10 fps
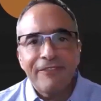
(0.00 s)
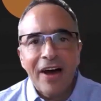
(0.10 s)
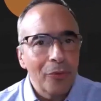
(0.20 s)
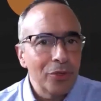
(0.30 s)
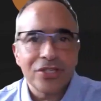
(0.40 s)

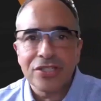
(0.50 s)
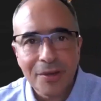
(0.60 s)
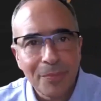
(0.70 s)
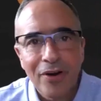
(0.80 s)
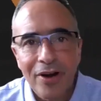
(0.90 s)
if I were to
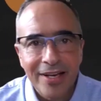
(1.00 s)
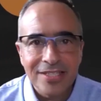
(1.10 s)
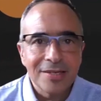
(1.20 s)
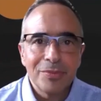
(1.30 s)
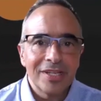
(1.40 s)

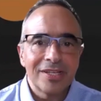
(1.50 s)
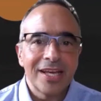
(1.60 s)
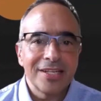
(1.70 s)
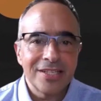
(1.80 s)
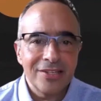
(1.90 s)
summarize some of the
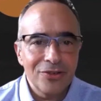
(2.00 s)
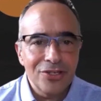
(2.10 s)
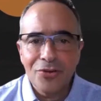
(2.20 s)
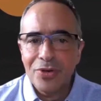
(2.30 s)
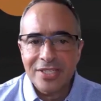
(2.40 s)
things that
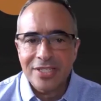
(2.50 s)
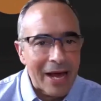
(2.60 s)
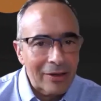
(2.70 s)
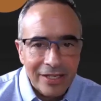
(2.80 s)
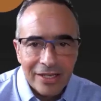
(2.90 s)
you do, it's
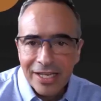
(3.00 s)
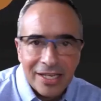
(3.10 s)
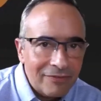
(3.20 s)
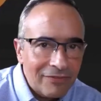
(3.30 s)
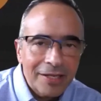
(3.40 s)
about
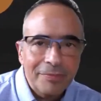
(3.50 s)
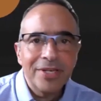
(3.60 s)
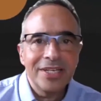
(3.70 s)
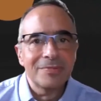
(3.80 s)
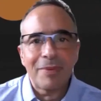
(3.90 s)
learning and
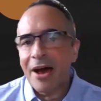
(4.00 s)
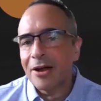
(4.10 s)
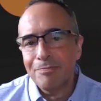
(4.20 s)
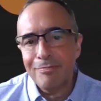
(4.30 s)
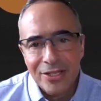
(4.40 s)
development, it's
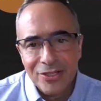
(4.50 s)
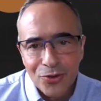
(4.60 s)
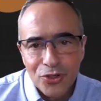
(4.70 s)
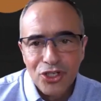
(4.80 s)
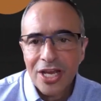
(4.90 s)
about
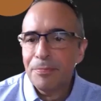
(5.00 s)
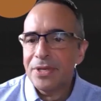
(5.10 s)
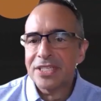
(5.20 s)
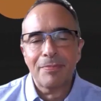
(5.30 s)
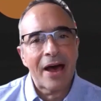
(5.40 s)

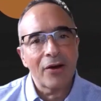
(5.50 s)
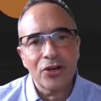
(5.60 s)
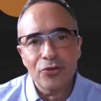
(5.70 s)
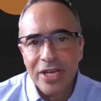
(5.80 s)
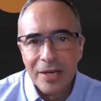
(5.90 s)
mentorship, it's
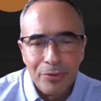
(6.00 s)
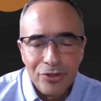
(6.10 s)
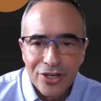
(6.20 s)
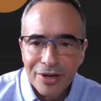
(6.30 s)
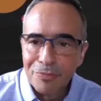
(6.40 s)
about career
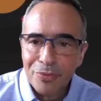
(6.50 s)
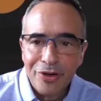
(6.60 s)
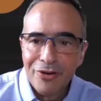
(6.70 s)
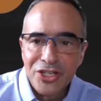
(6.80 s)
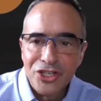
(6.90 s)

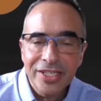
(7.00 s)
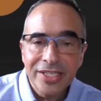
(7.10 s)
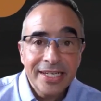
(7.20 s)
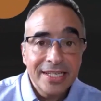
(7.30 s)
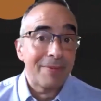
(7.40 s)

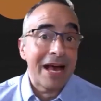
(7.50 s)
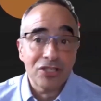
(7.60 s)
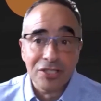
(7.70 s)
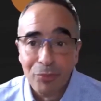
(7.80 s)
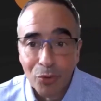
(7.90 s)
progression, it's
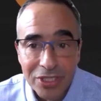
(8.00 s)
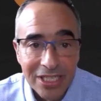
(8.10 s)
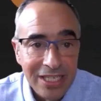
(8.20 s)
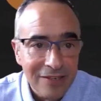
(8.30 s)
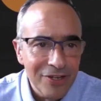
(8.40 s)
about
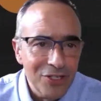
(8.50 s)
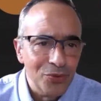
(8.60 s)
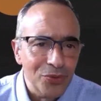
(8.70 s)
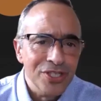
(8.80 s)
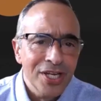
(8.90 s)
supporting
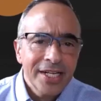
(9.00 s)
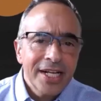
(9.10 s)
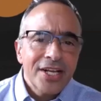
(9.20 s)
individuals.